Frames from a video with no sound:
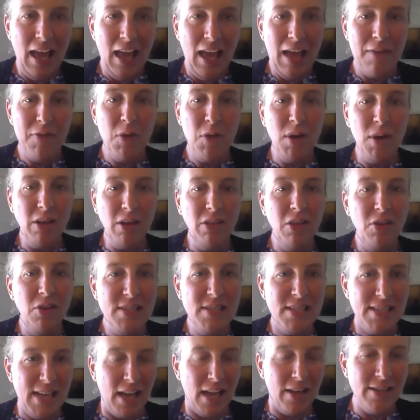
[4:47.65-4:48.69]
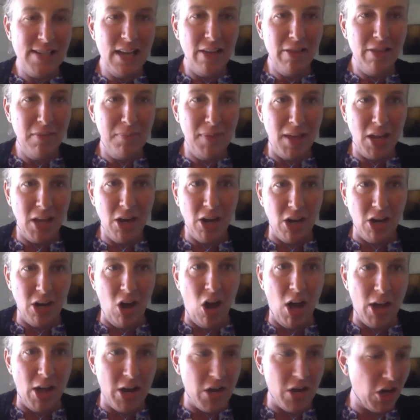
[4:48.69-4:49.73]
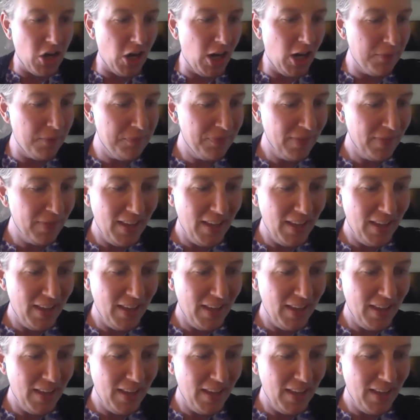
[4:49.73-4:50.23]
If you want to close it down, tell them that you're an auditor.